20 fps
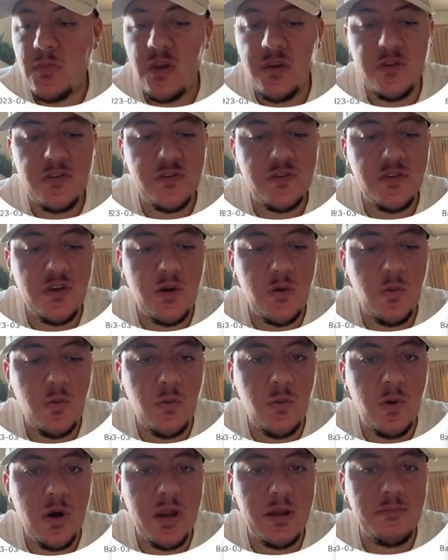so
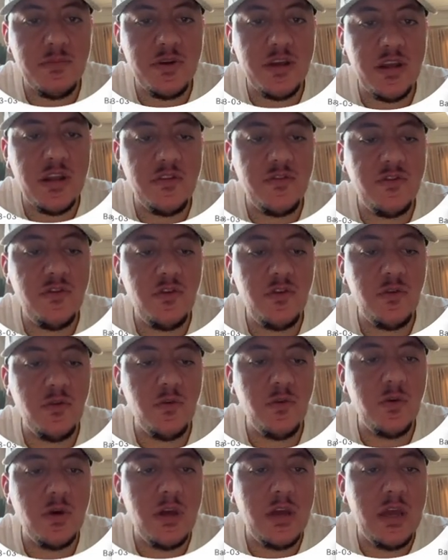what I'm gonna
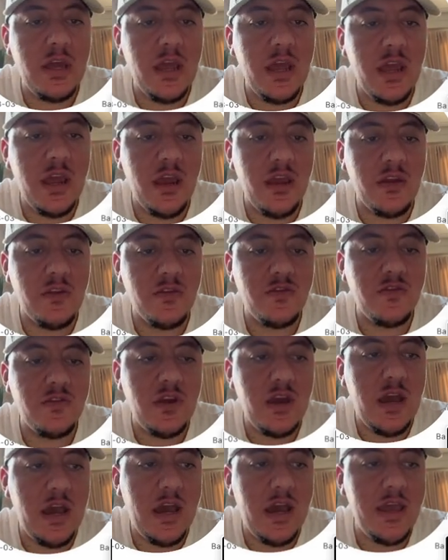do is
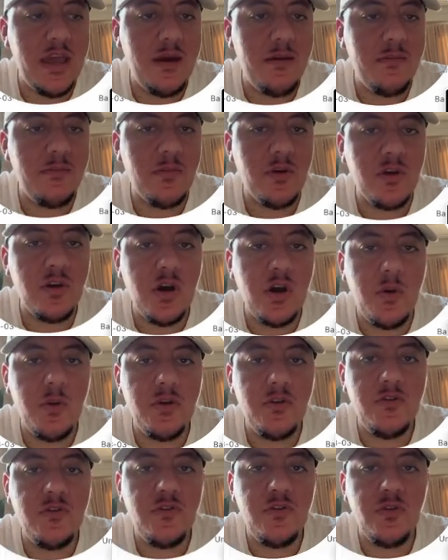I am
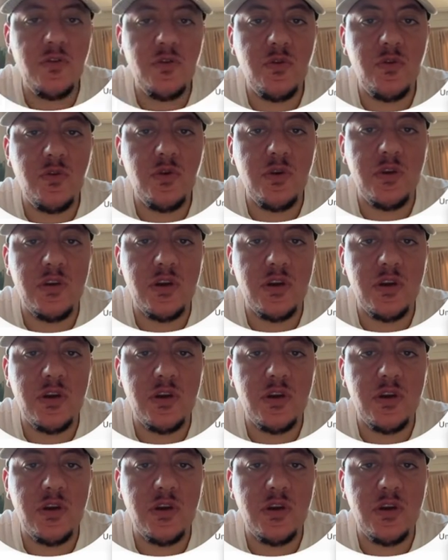going to